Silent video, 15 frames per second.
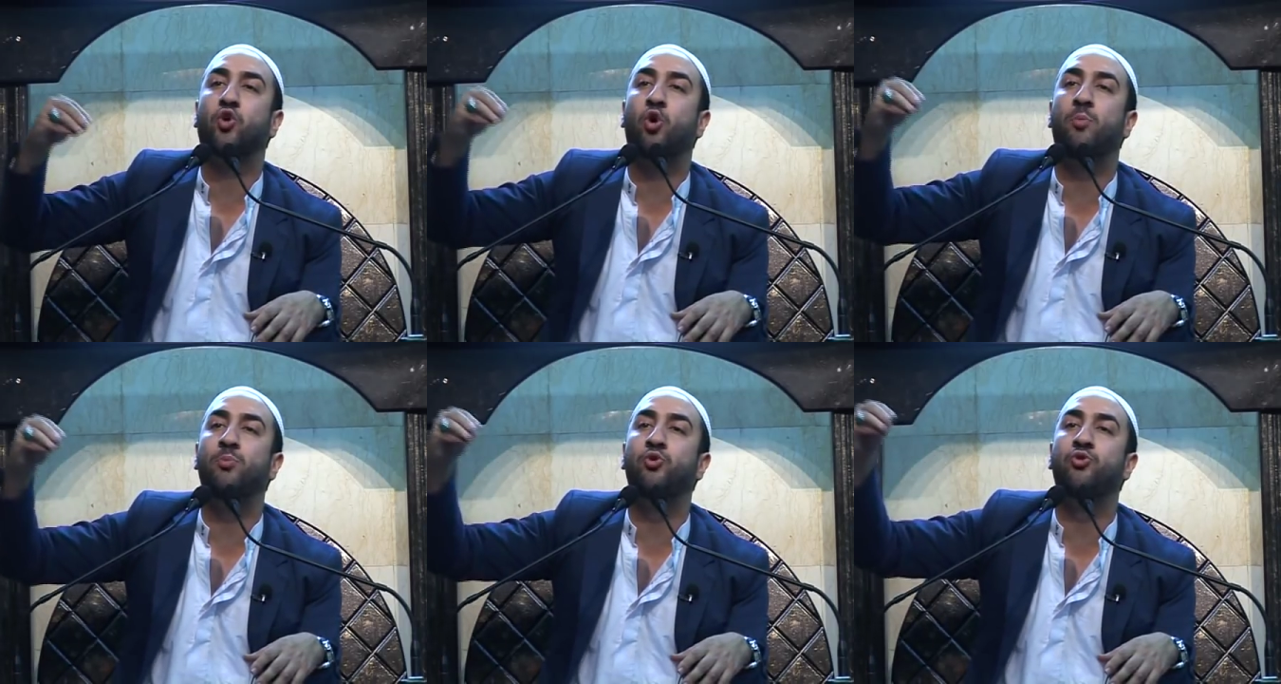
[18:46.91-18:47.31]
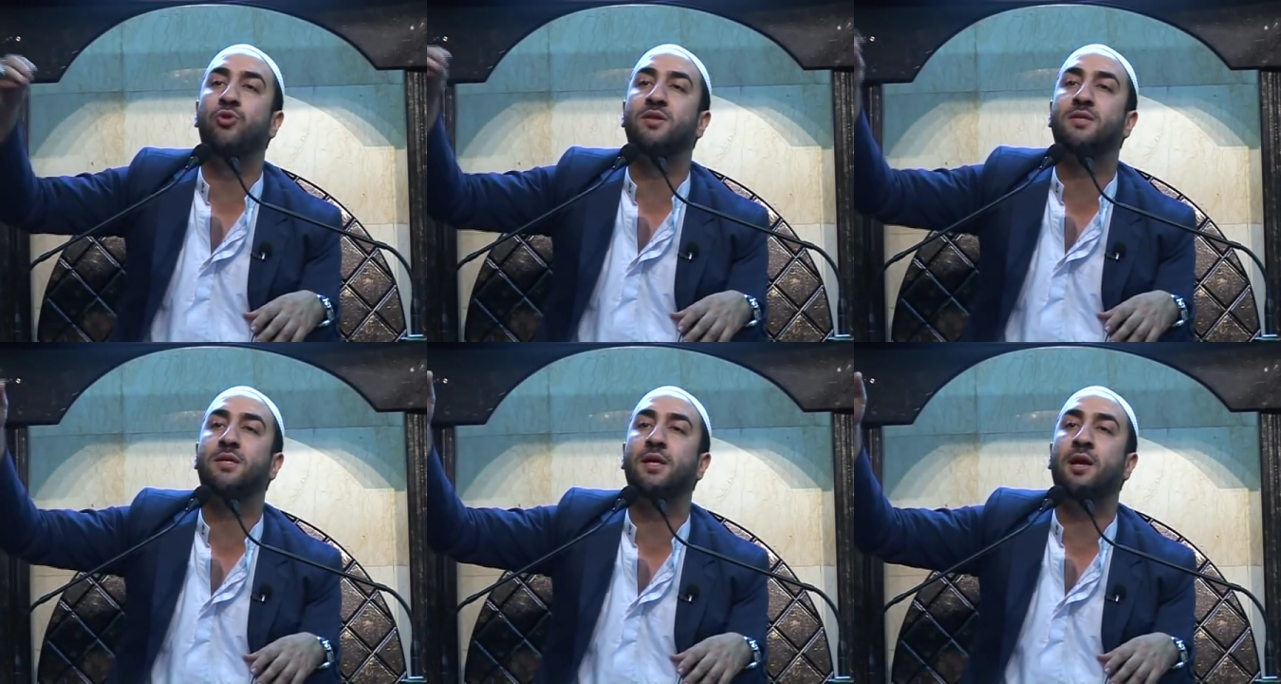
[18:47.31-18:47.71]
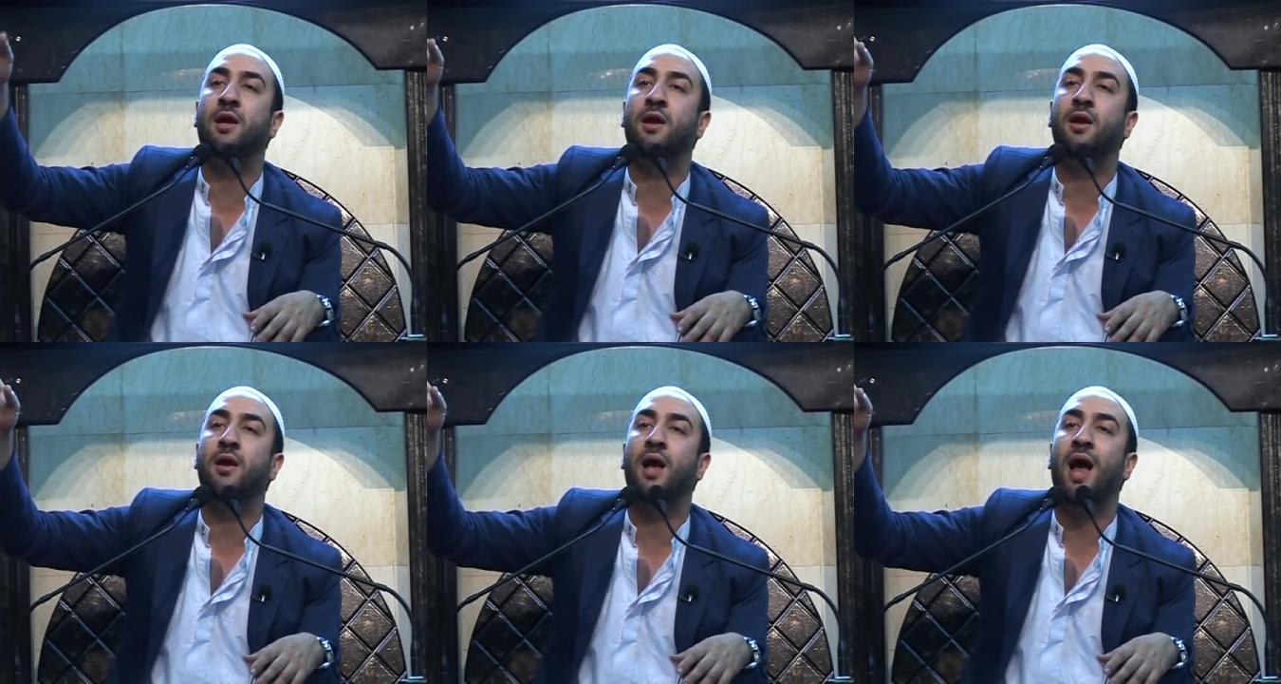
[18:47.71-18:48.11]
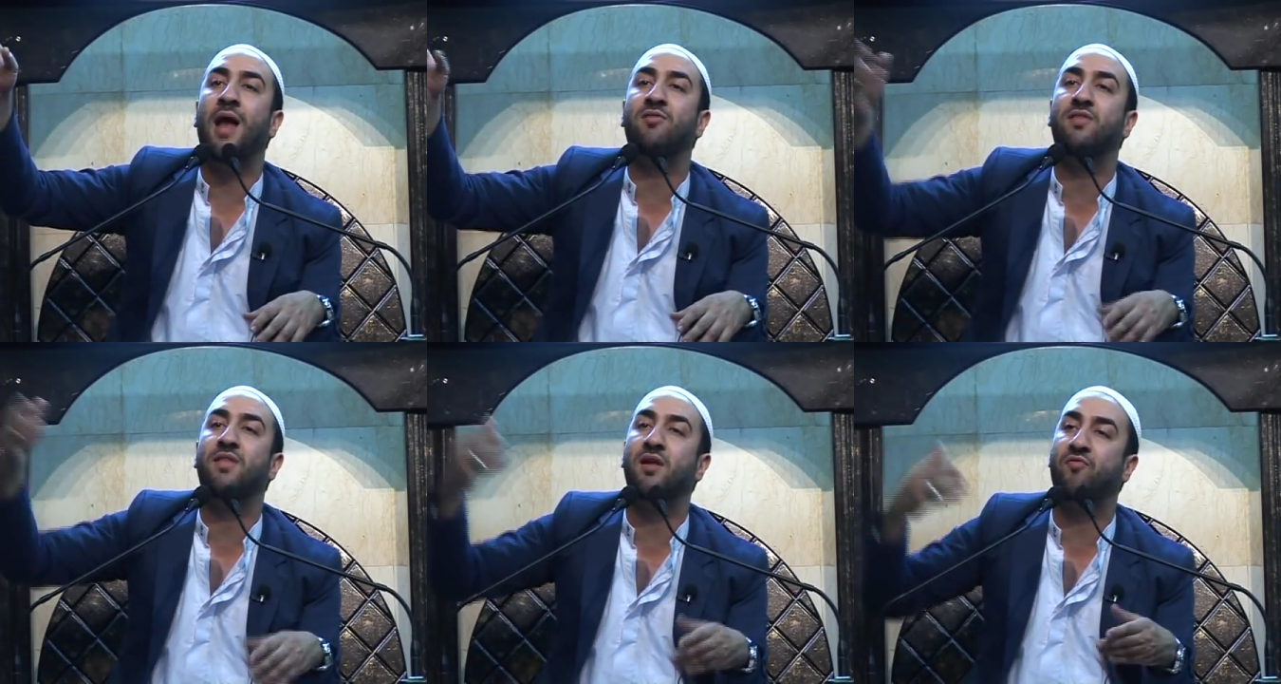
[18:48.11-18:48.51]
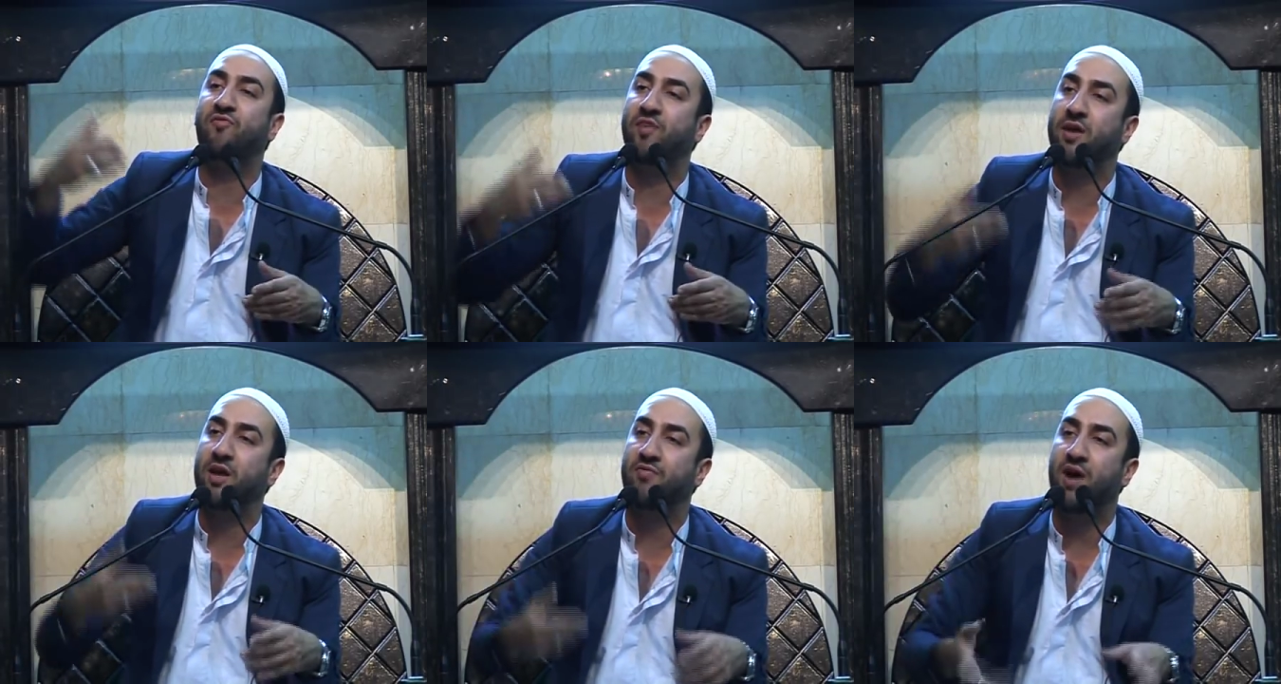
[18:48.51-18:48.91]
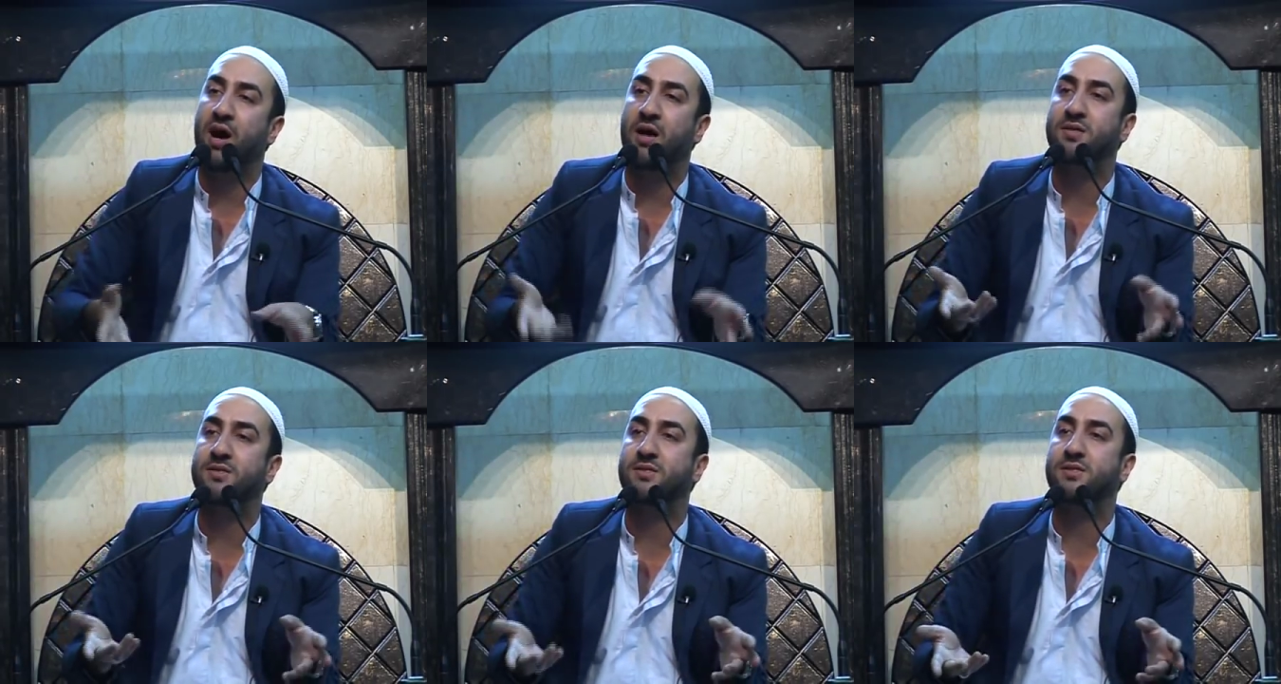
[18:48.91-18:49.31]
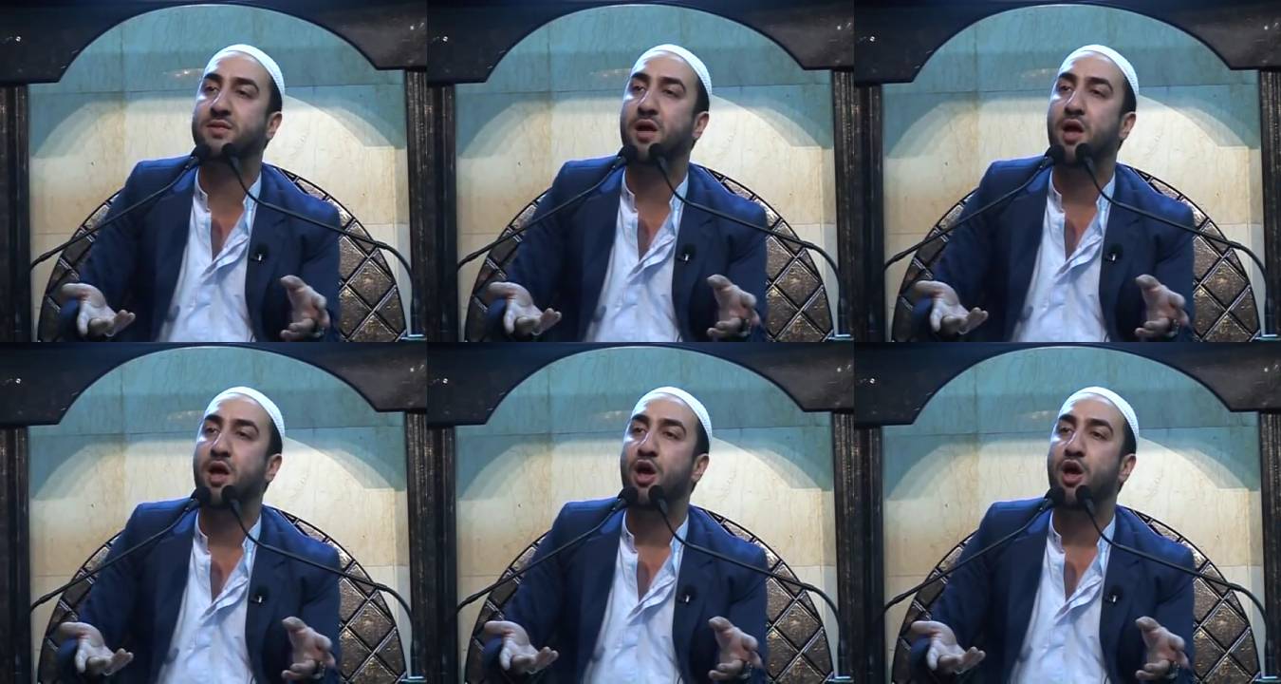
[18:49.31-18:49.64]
community and then forgive us.